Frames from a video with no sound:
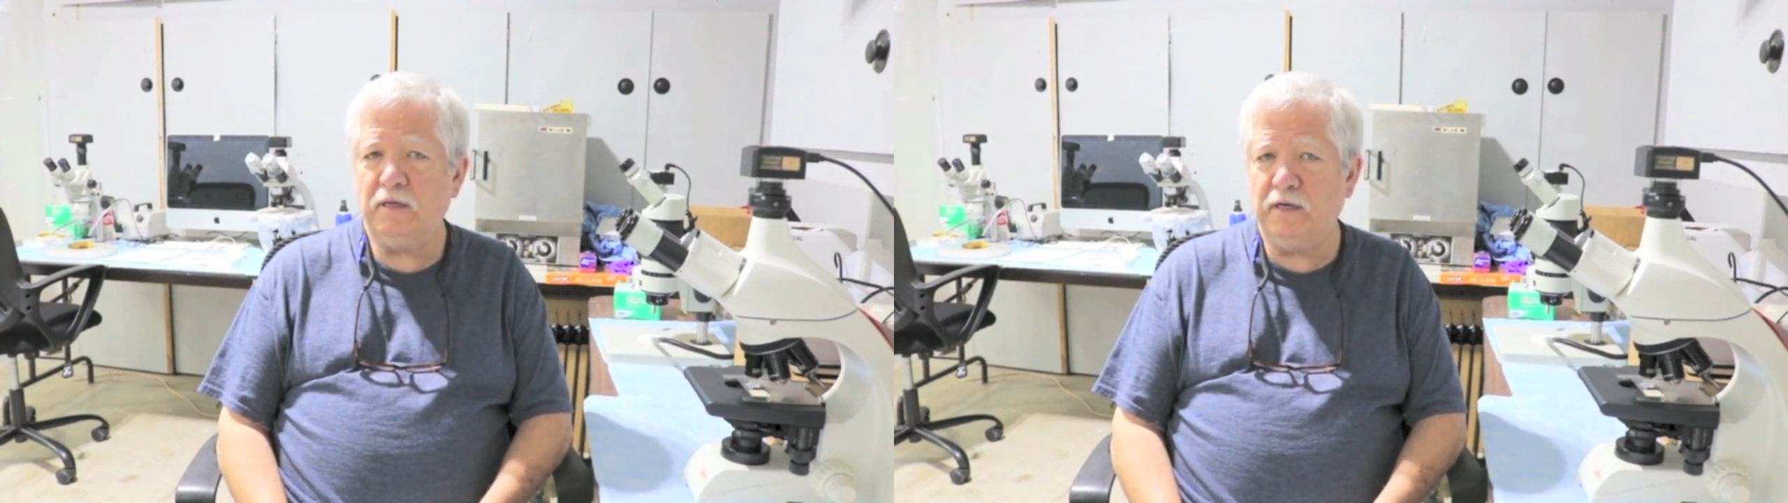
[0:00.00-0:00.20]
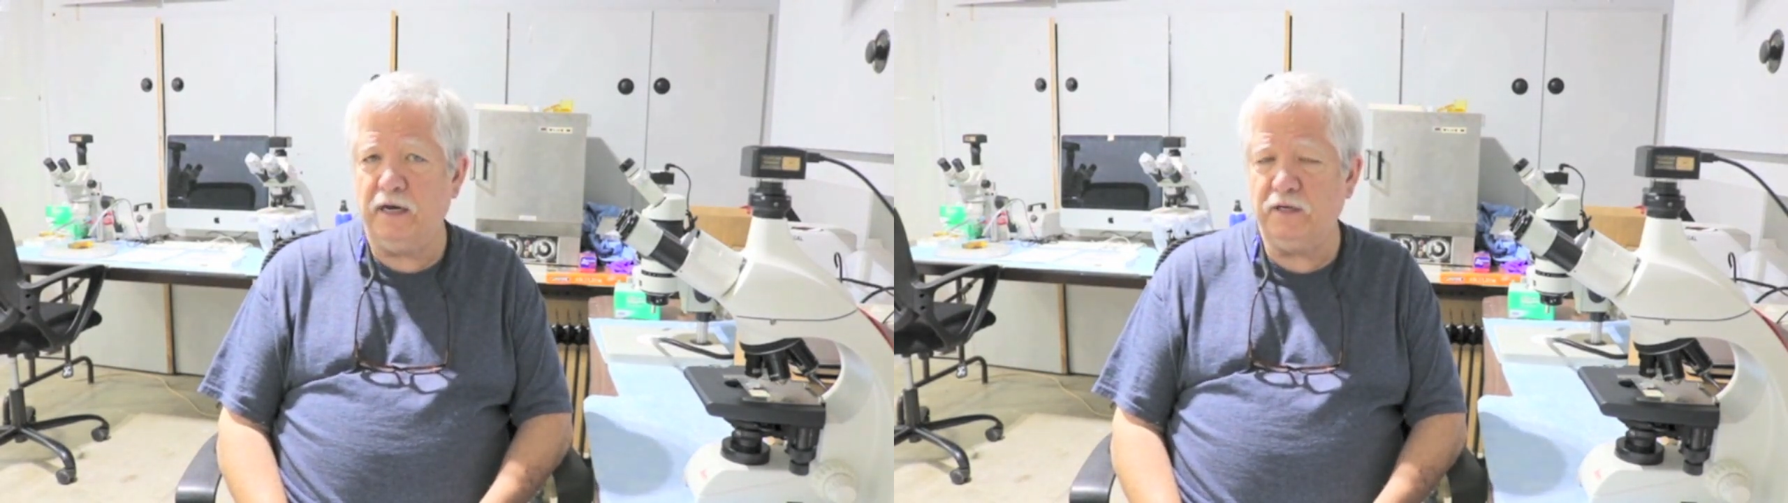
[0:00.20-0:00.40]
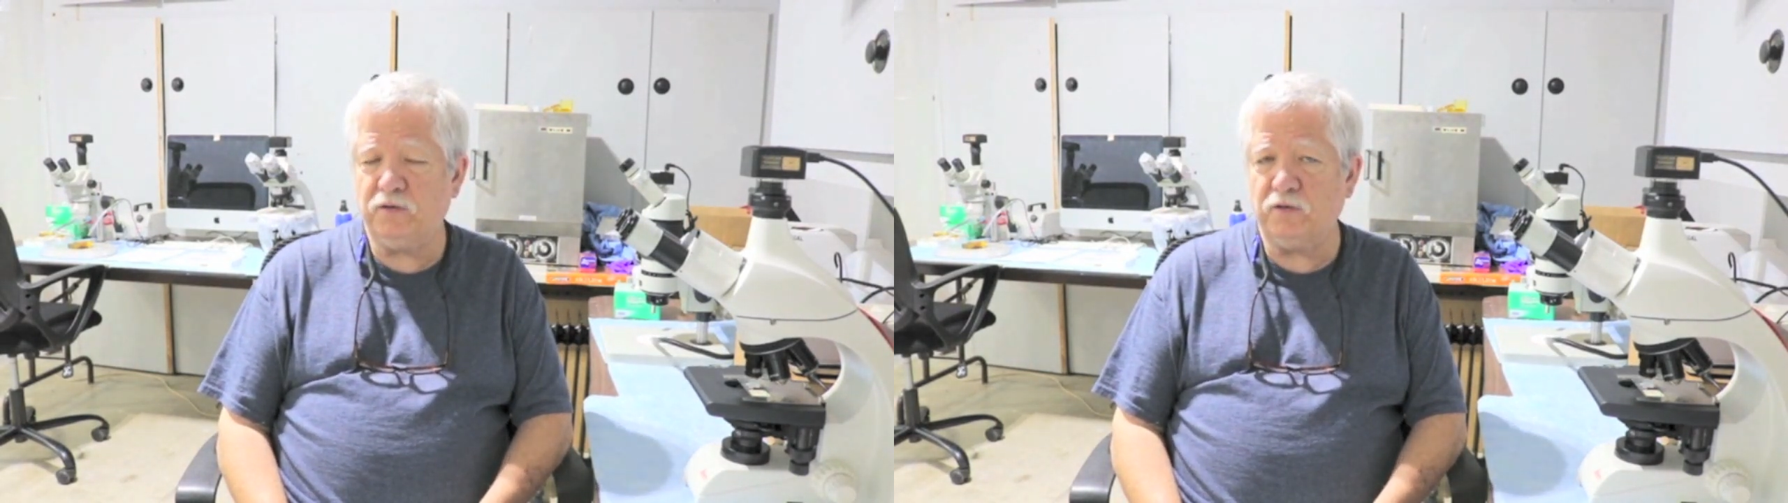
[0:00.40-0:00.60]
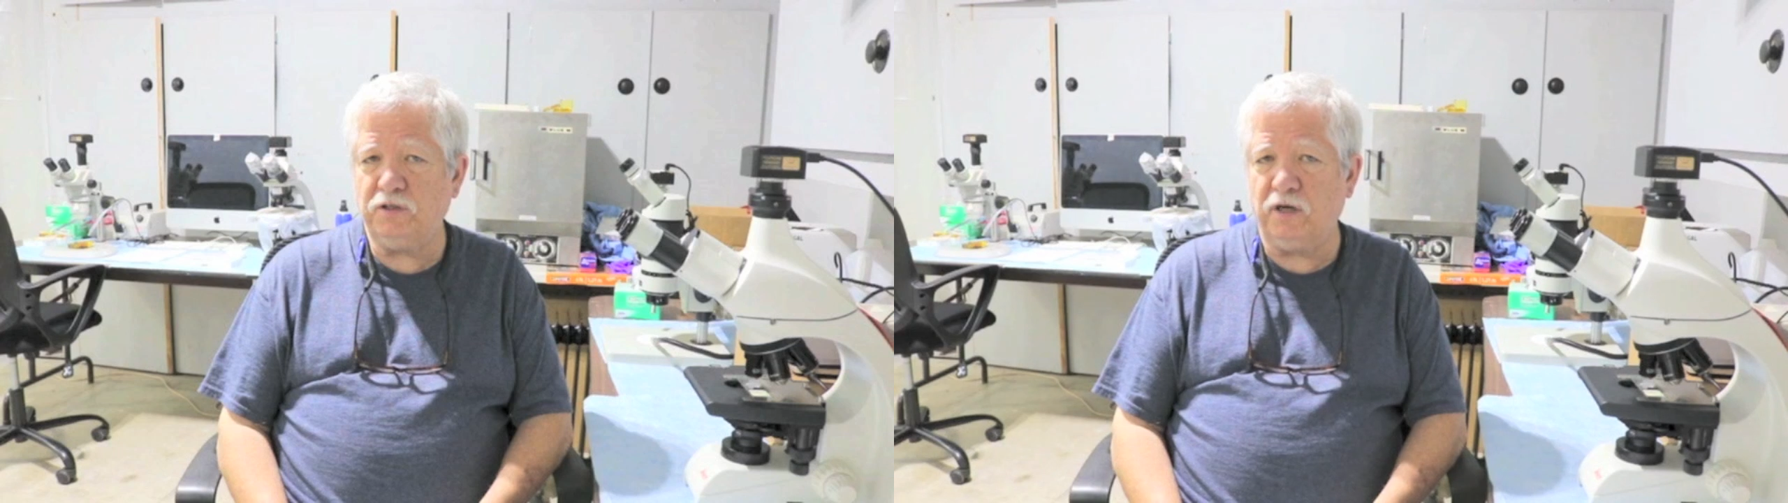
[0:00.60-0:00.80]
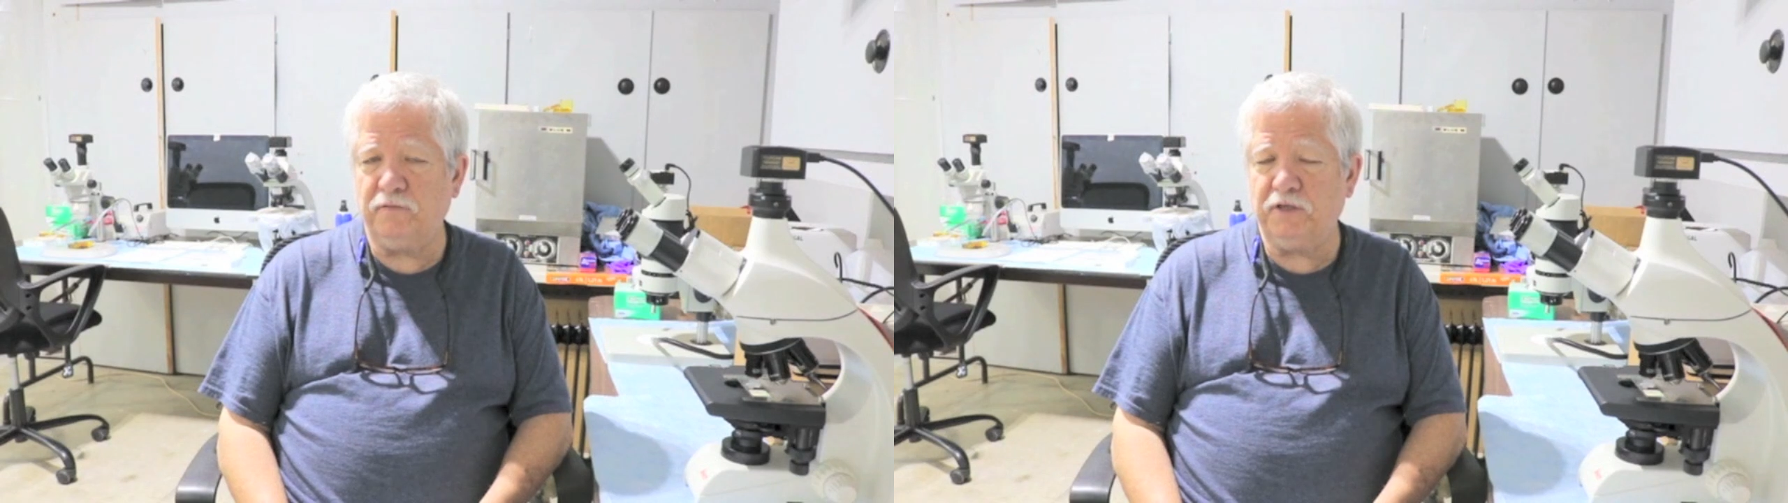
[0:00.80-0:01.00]
dinosaur
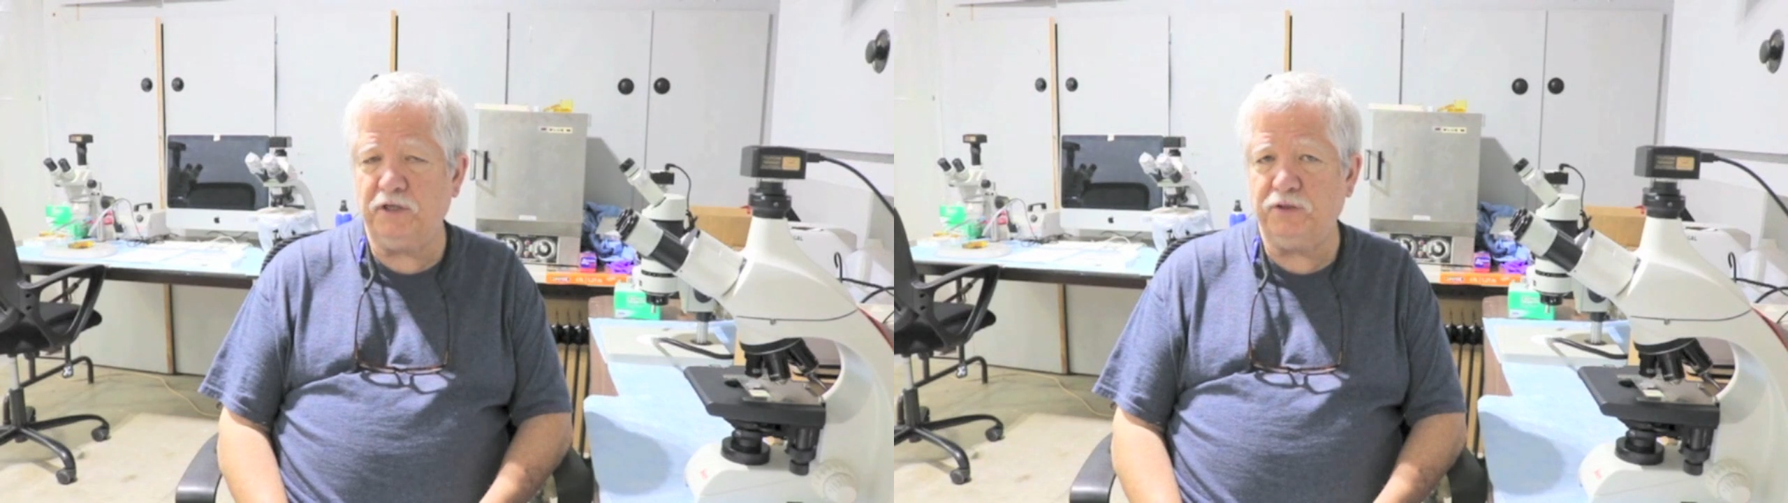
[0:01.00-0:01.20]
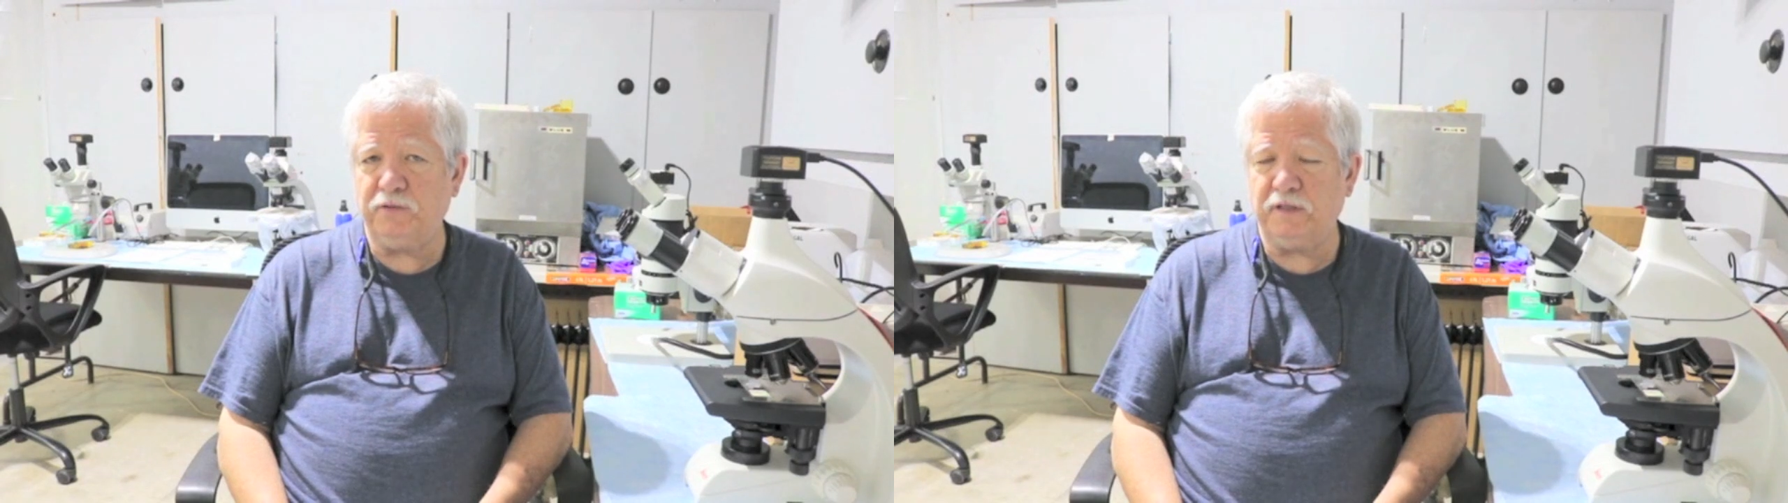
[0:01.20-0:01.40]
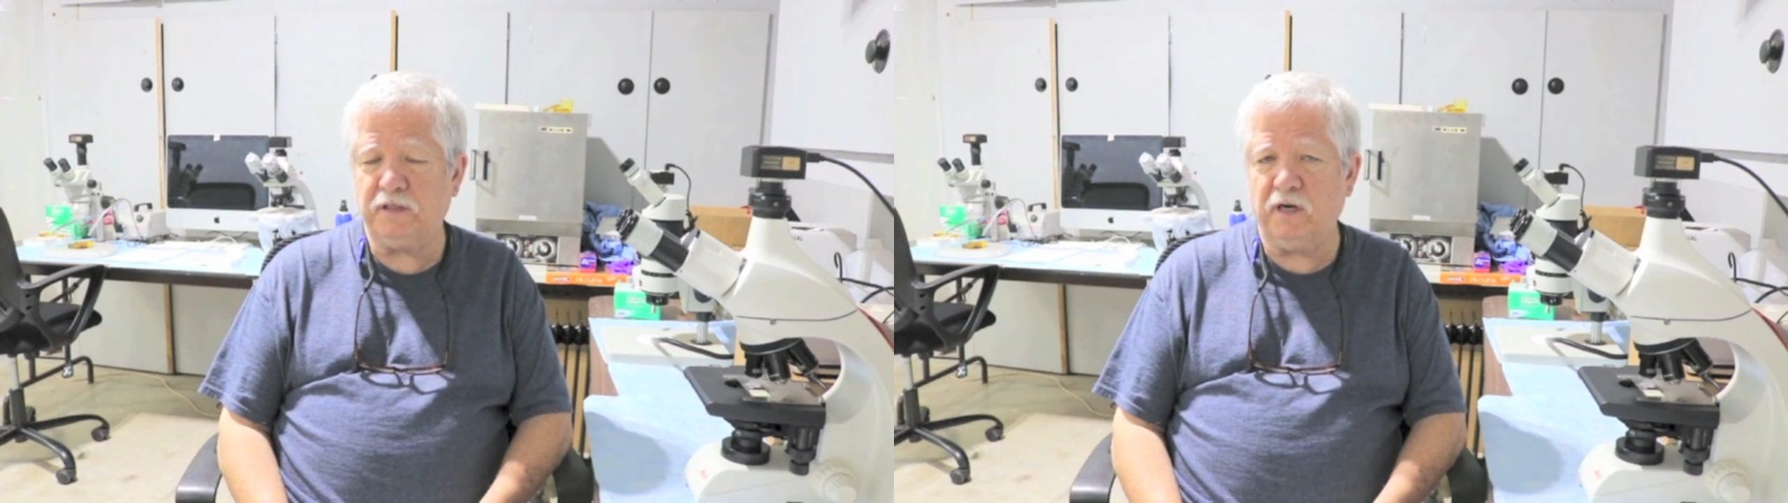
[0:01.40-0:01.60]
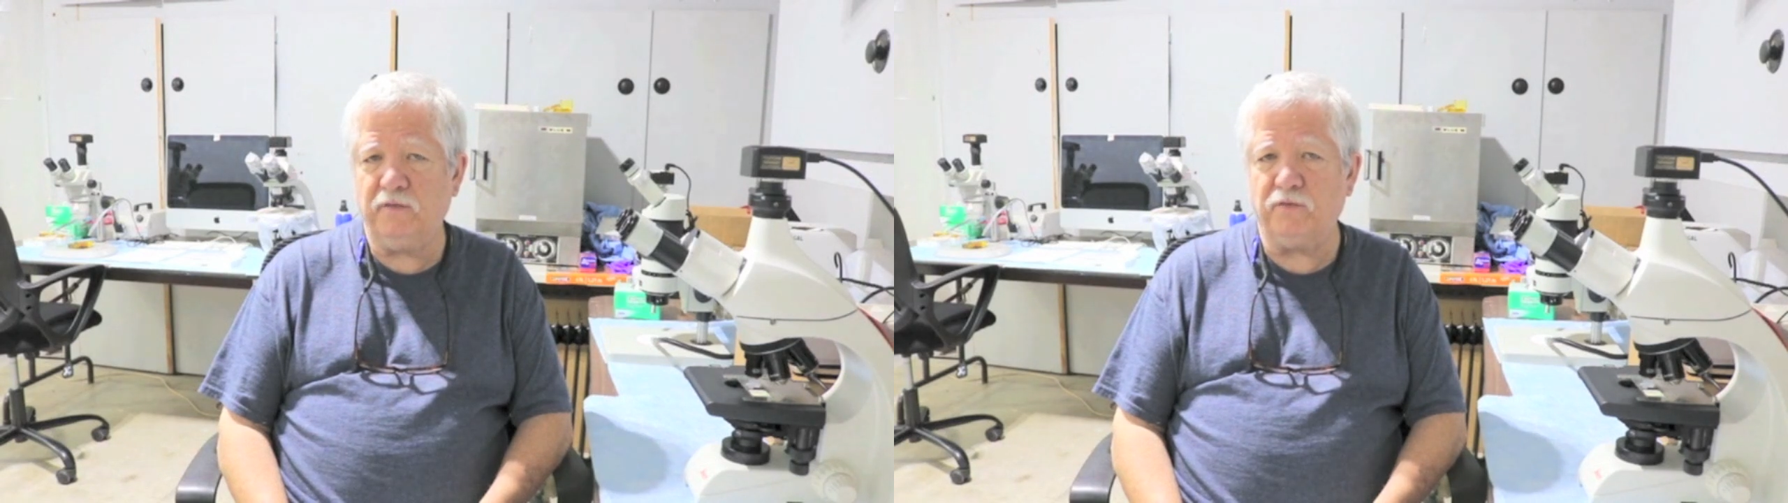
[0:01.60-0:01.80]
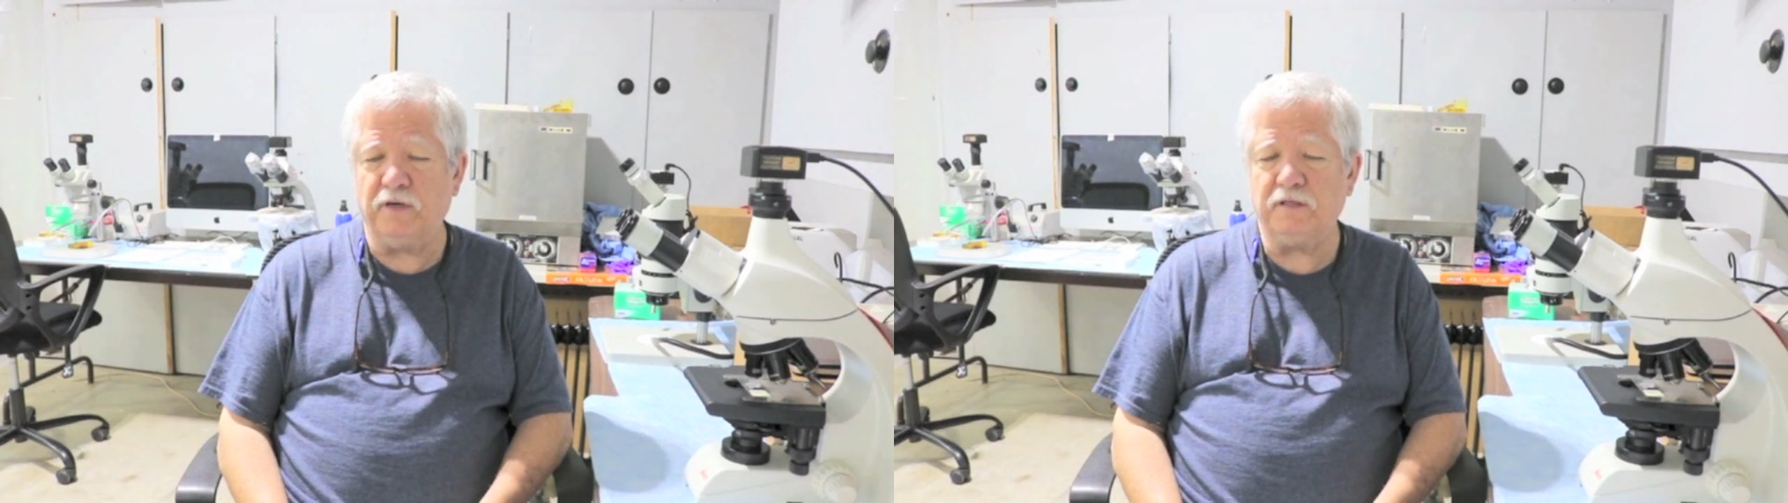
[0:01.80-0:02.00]
soft tissue
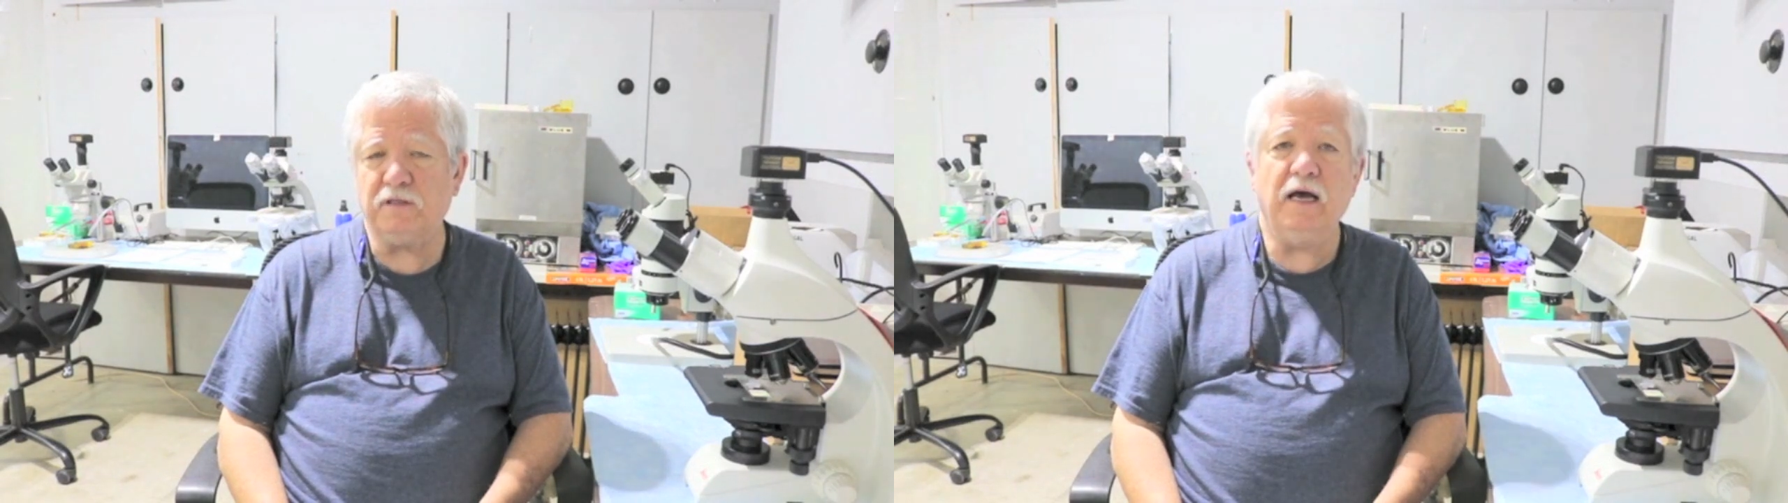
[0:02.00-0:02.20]
discoveries.